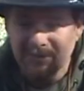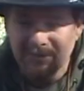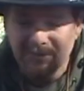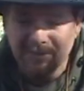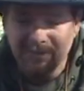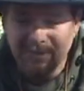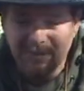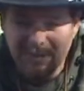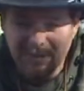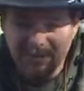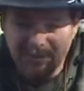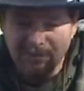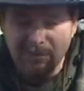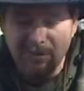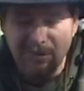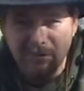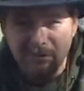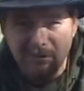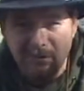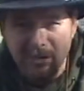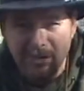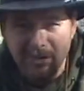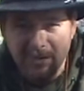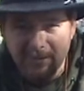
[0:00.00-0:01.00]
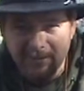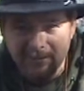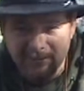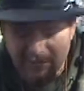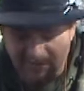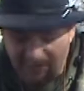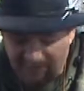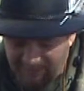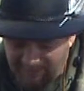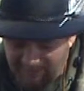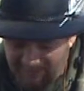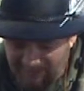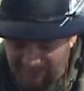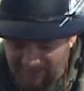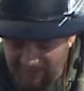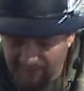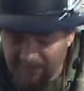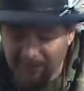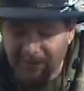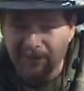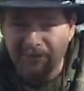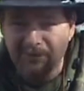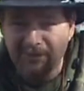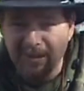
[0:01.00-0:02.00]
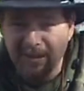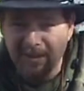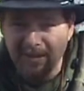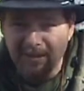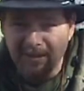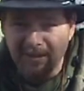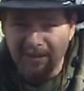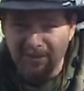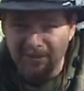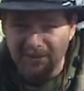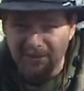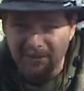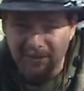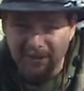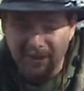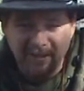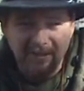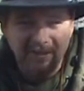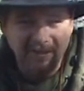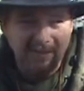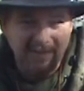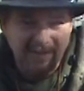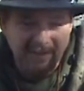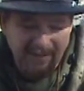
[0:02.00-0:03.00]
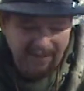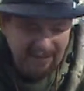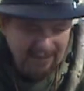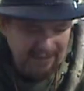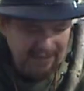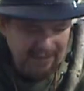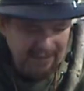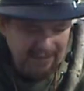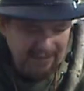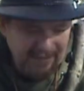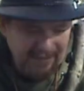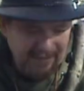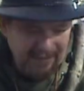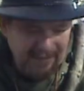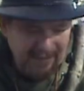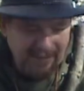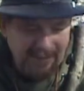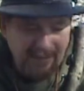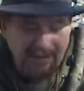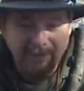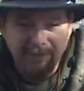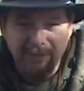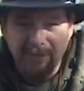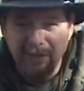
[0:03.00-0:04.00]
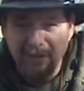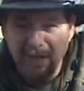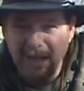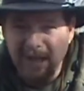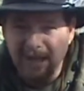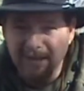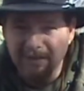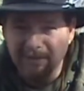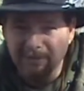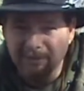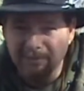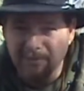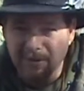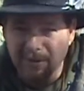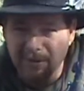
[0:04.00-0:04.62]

is because when you are suffering a debilitating injury, if you're an active